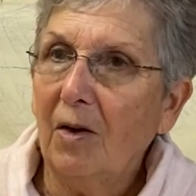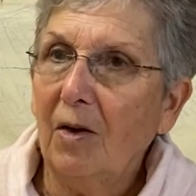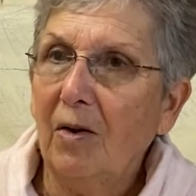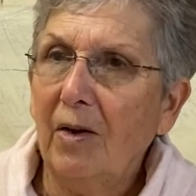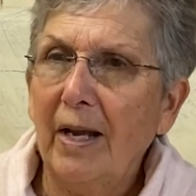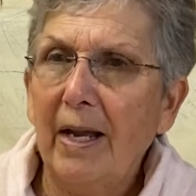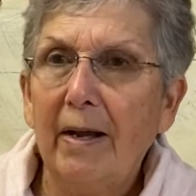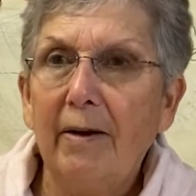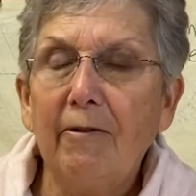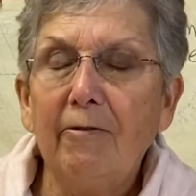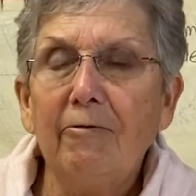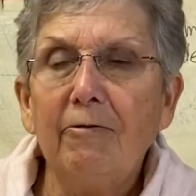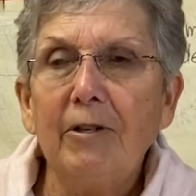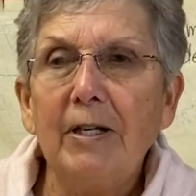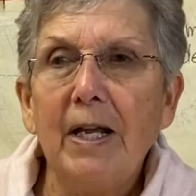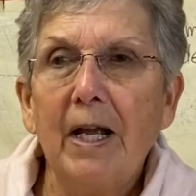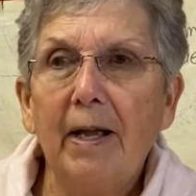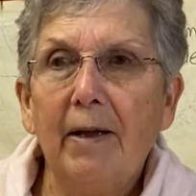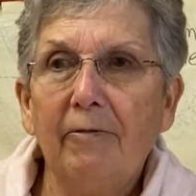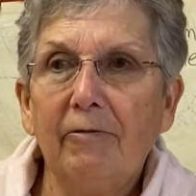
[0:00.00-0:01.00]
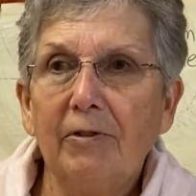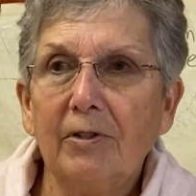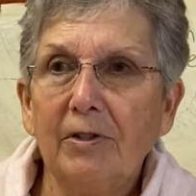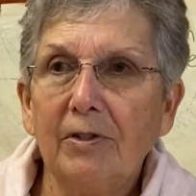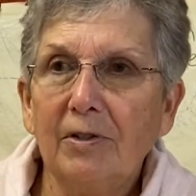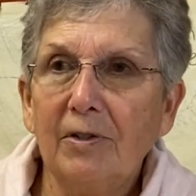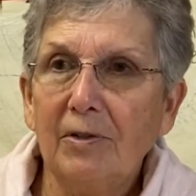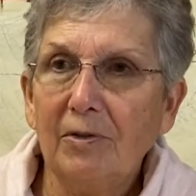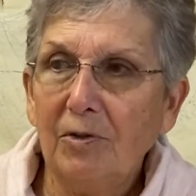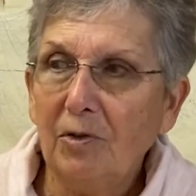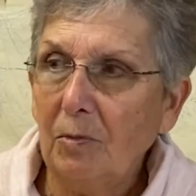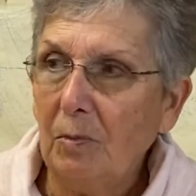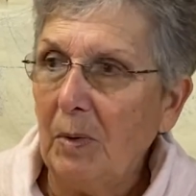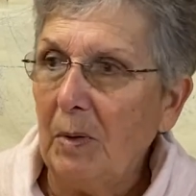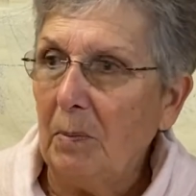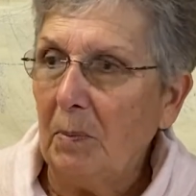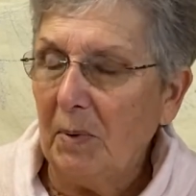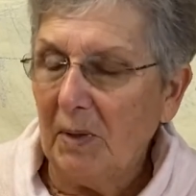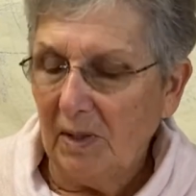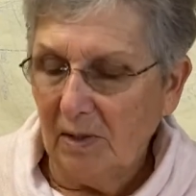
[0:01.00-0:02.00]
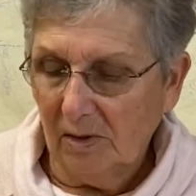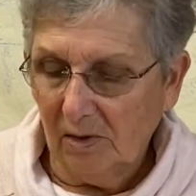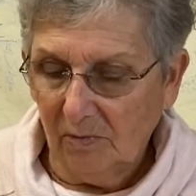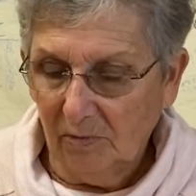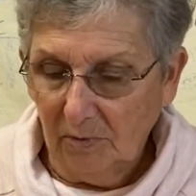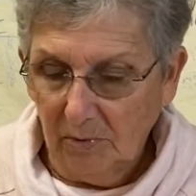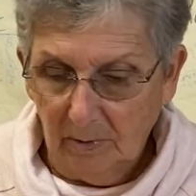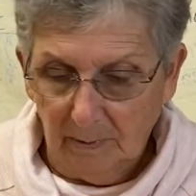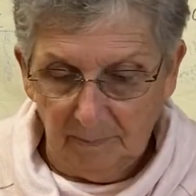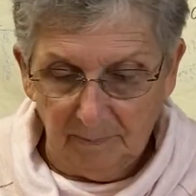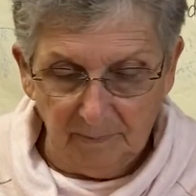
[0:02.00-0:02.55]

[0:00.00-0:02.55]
every effort to be peaceful